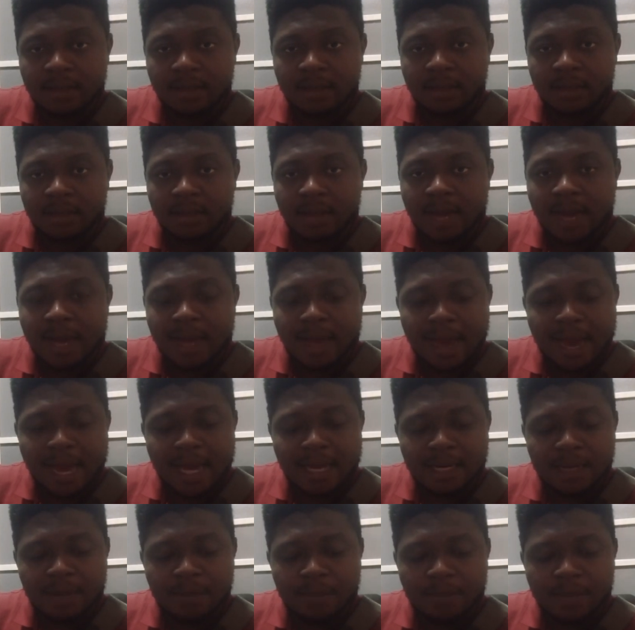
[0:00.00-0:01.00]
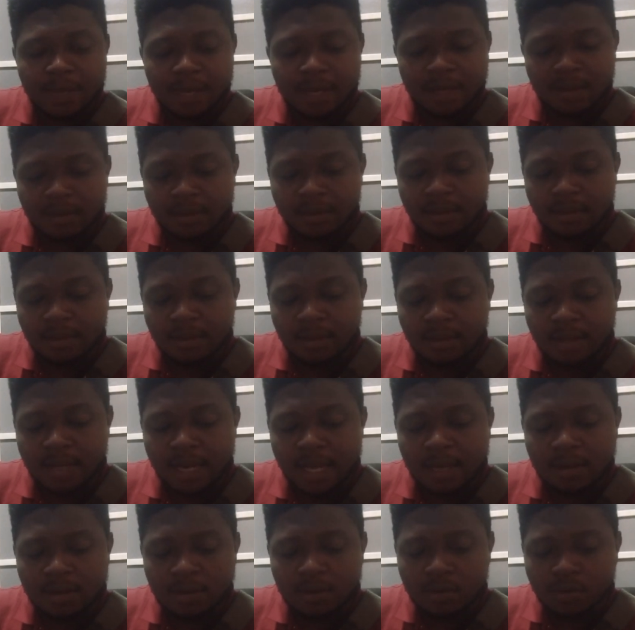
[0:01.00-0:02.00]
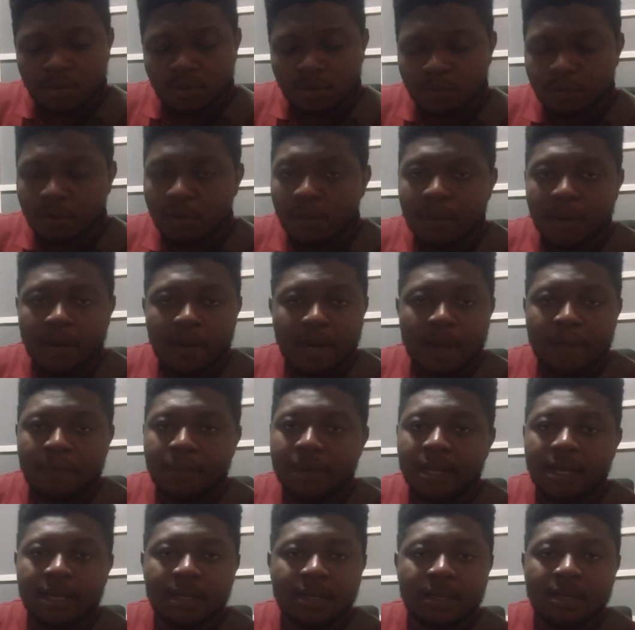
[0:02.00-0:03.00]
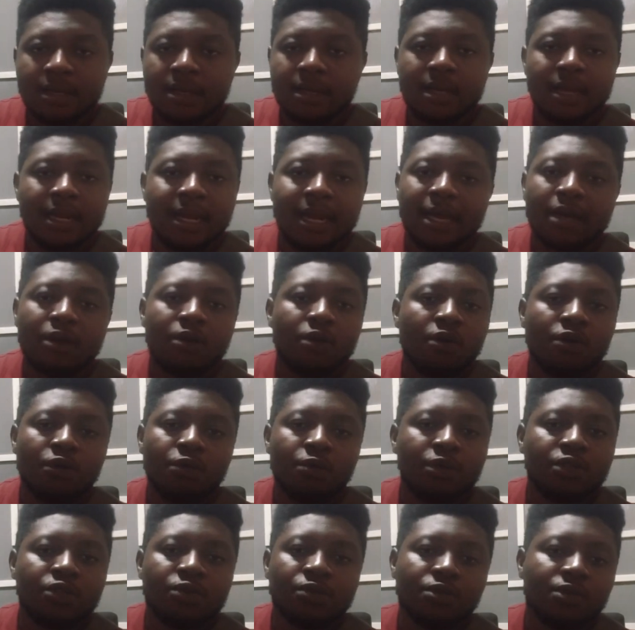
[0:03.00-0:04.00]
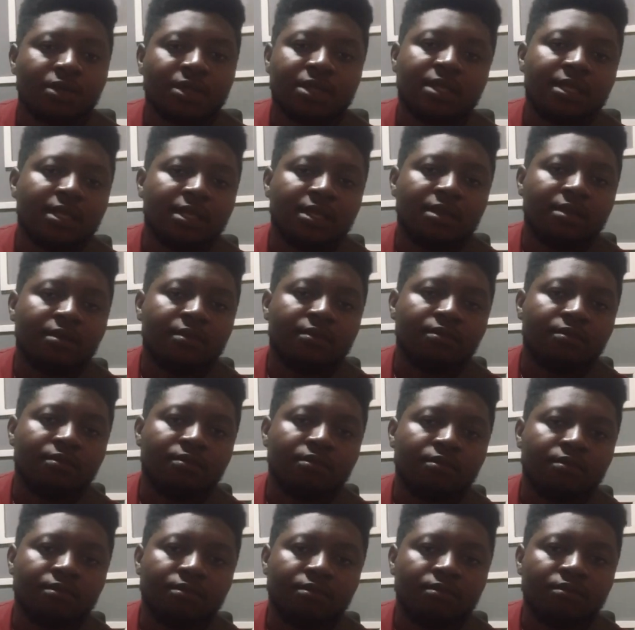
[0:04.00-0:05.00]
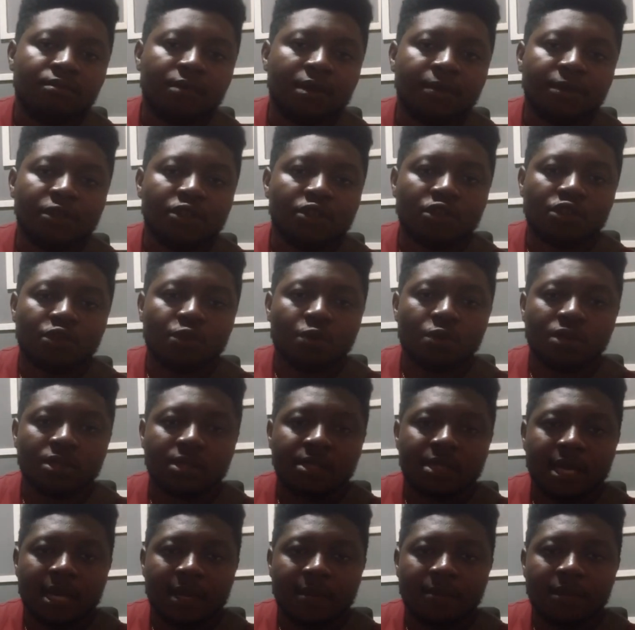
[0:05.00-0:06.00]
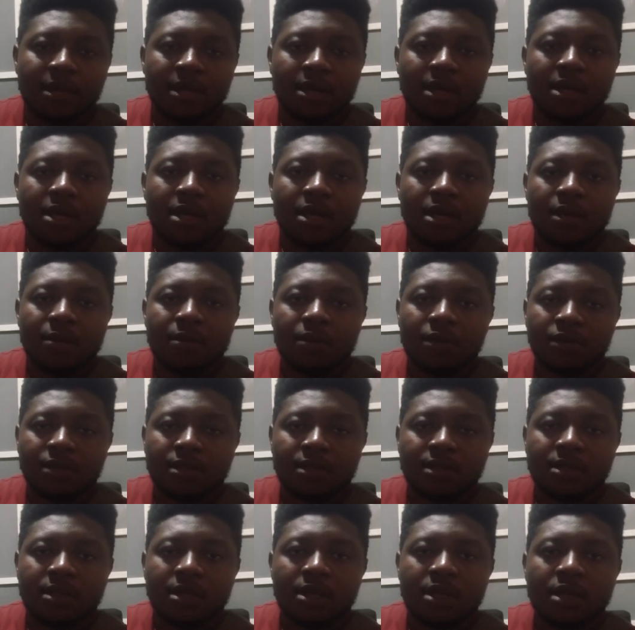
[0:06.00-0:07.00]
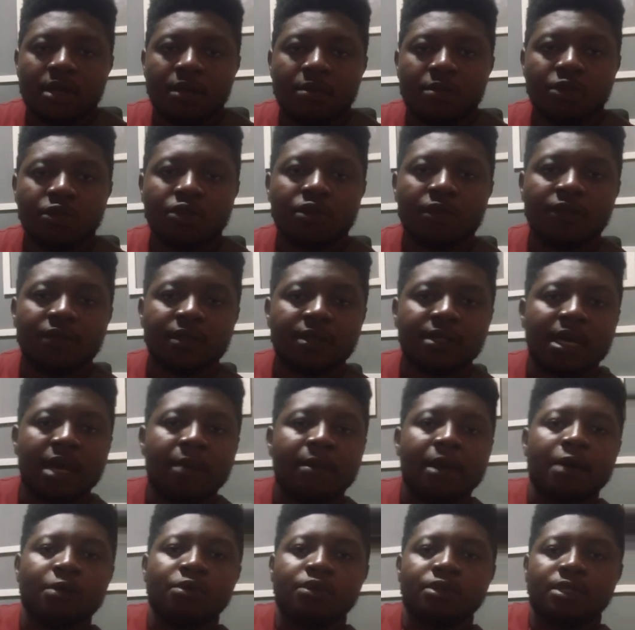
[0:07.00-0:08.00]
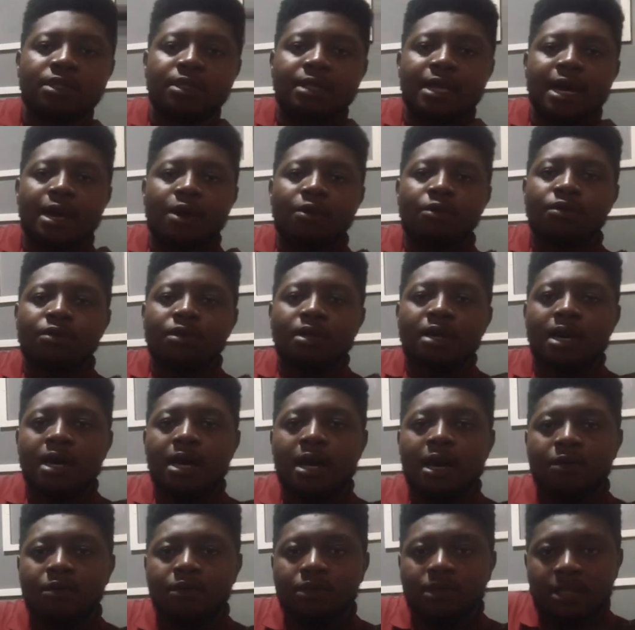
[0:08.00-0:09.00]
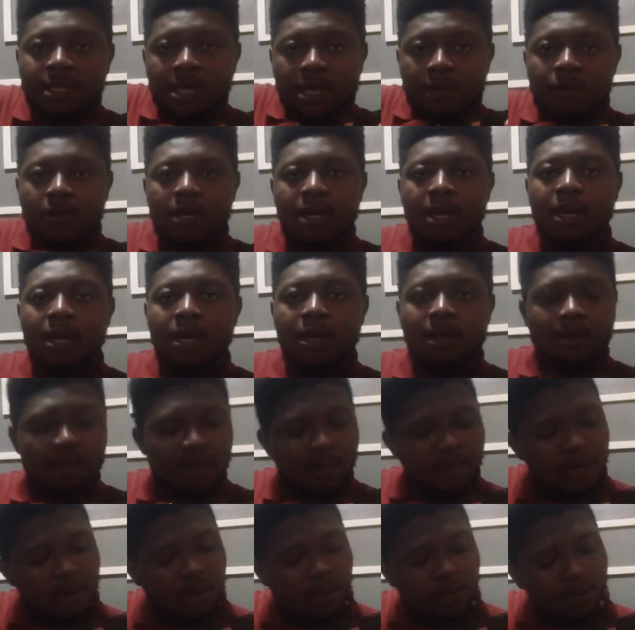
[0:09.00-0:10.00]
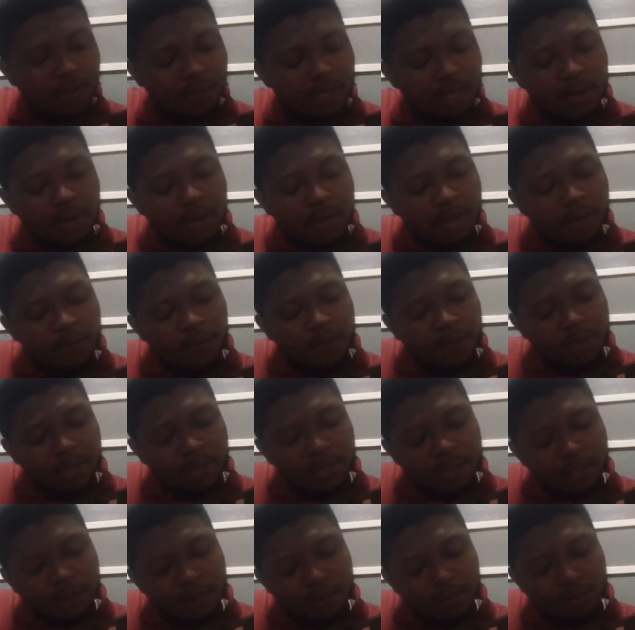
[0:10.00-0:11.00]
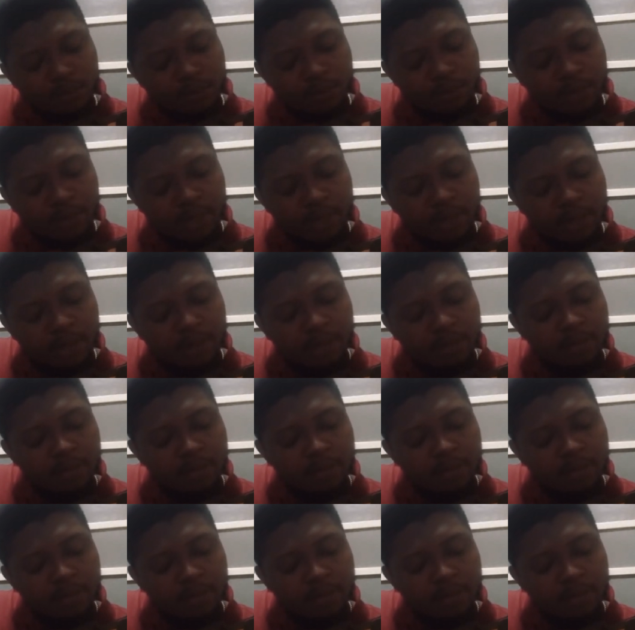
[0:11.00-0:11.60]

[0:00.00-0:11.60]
I hardly played neck chords. Probably I played a neck chord which was C, maybe just one time. But most of the time I was down here. I was down here, for example, playing.